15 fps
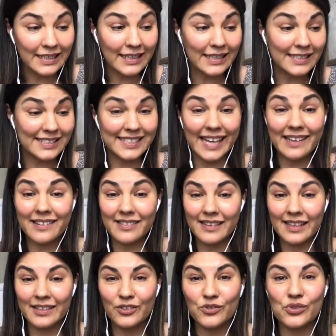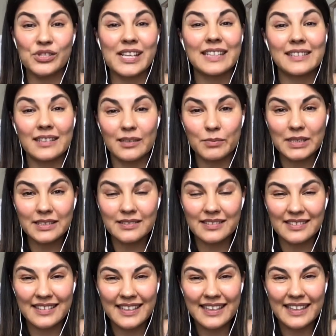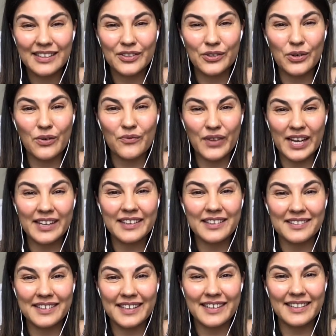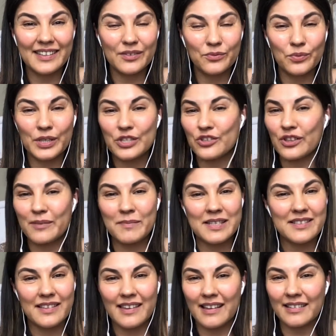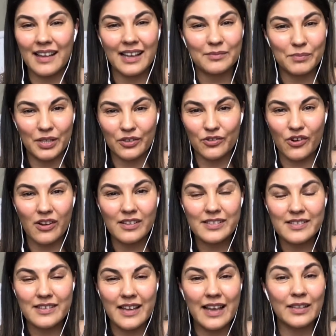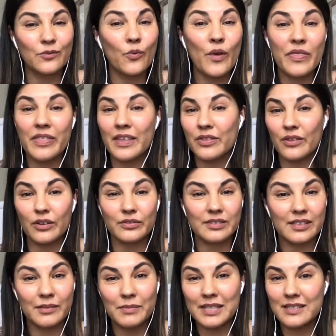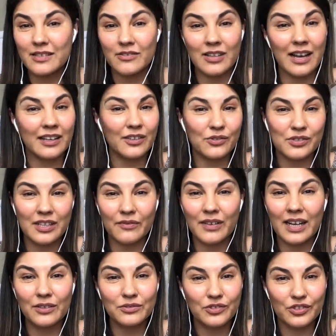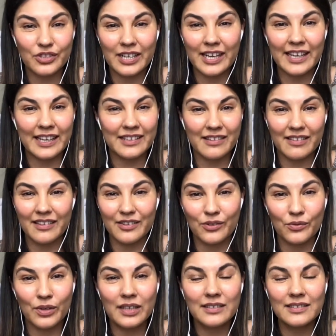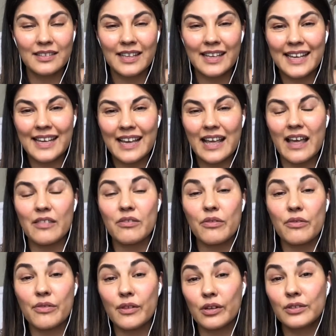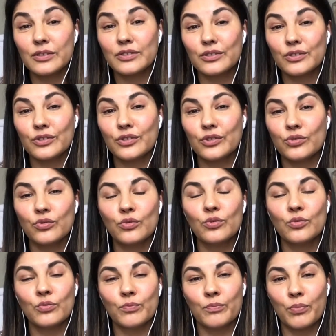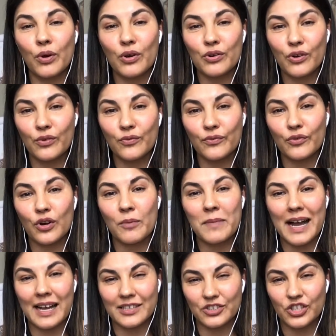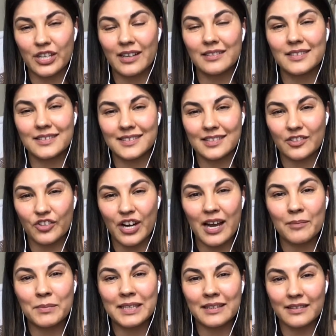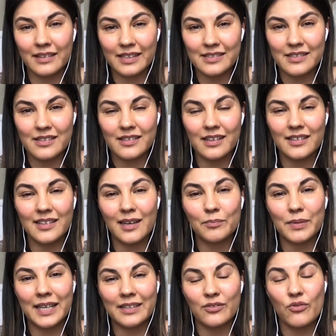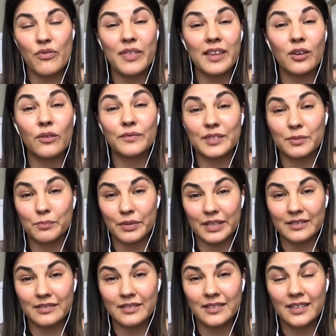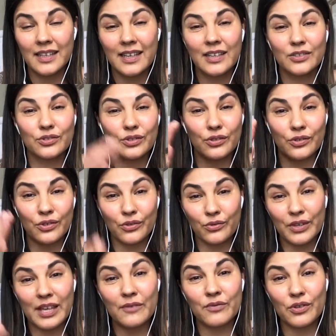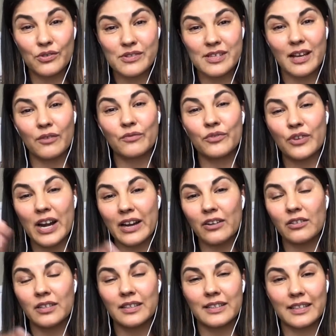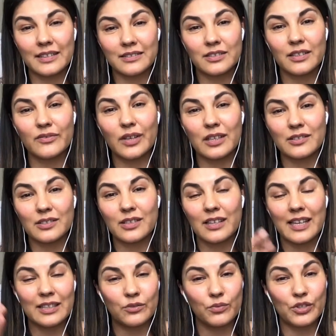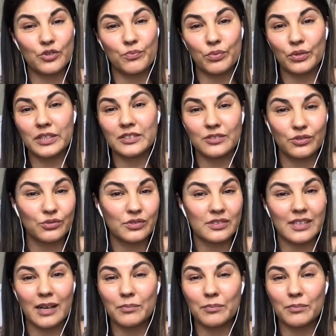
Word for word: Second thing, you set limits. You are very clear which limits cannot be crossed. And within those limits, knock yourself out, try anything you want. And third, you borrow from Agile and Scrum and Lean Startup, and you think of sprints. So you give yourself regular intervals at which points you stop